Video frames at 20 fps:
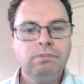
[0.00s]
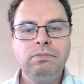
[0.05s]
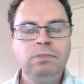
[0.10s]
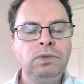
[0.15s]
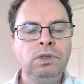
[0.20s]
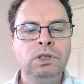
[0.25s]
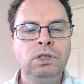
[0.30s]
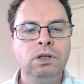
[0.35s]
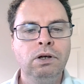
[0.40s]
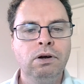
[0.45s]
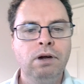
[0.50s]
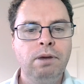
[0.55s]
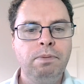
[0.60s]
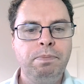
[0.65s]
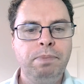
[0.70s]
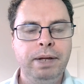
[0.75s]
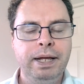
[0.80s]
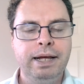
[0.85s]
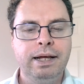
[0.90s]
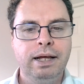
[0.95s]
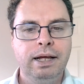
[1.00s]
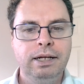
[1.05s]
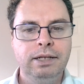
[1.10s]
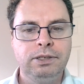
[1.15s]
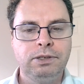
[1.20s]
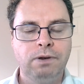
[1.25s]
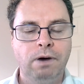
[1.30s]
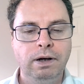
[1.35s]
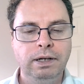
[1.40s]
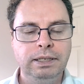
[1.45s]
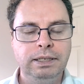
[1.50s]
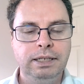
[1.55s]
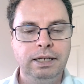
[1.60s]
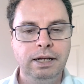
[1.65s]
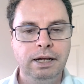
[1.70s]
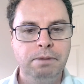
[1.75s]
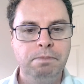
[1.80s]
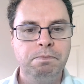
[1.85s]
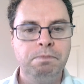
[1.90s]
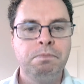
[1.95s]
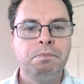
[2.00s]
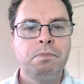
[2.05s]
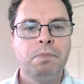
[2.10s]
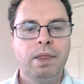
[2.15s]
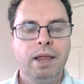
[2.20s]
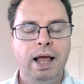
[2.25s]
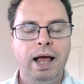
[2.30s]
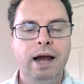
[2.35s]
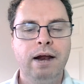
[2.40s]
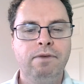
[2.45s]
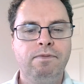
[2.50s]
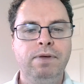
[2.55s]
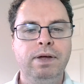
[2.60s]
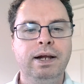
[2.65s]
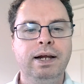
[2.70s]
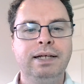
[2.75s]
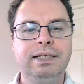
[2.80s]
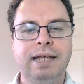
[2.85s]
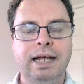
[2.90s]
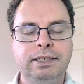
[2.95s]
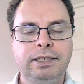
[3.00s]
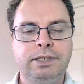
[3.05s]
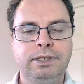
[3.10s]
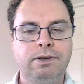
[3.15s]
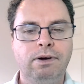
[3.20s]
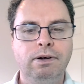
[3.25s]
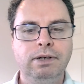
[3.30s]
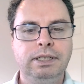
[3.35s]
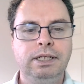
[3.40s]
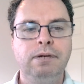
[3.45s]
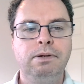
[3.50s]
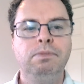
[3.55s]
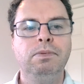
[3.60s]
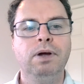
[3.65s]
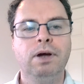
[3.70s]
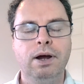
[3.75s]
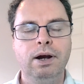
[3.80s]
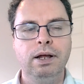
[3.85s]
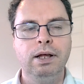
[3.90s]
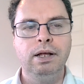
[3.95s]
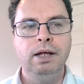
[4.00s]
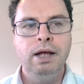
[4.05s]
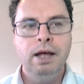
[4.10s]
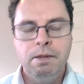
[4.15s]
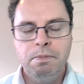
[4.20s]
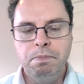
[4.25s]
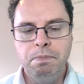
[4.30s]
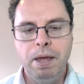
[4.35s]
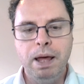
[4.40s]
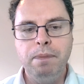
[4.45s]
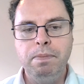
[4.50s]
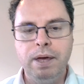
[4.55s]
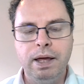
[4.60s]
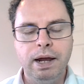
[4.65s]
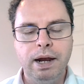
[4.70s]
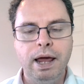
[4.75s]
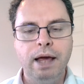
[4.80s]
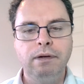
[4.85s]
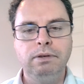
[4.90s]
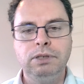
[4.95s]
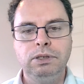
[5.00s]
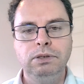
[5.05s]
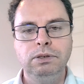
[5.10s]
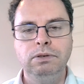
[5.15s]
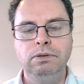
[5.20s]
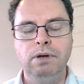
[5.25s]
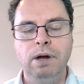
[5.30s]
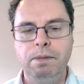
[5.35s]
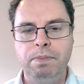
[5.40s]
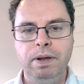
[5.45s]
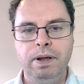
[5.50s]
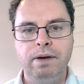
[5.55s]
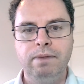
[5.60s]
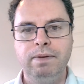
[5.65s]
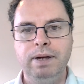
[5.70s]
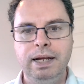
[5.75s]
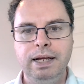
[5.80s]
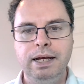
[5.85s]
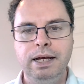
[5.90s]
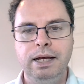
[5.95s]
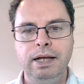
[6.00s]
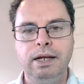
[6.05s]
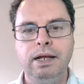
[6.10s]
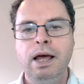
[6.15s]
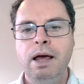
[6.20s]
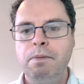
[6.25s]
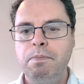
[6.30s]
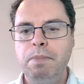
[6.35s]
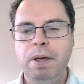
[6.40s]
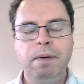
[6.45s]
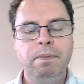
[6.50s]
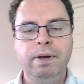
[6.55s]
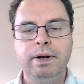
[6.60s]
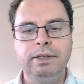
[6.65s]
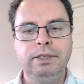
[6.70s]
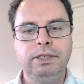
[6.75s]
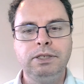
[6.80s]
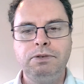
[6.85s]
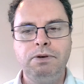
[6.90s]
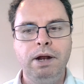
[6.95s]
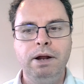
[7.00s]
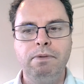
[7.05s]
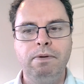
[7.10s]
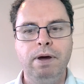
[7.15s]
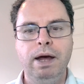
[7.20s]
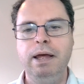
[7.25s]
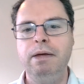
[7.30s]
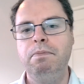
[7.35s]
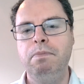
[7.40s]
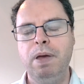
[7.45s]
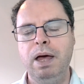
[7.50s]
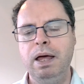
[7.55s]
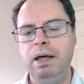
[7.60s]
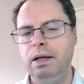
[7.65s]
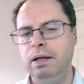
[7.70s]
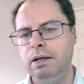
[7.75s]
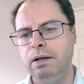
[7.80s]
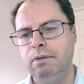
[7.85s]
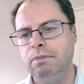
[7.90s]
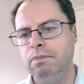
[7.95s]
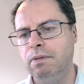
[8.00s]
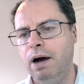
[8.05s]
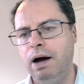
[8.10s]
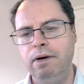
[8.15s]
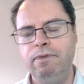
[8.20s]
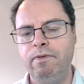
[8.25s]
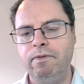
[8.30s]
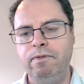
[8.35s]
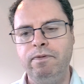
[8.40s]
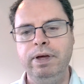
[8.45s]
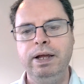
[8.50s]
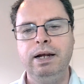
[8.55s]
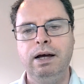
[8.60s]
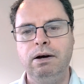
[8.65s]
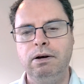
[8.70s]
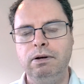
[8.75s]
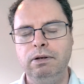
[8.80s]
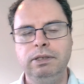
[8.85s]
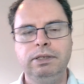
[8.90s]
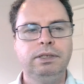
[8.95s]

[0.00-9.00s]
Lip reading: they're going to pick a strong team, and I feel like that strong team, they're going to maybe get out to a bit of a lead. Maybe not straight away. I have a feeling that Ulster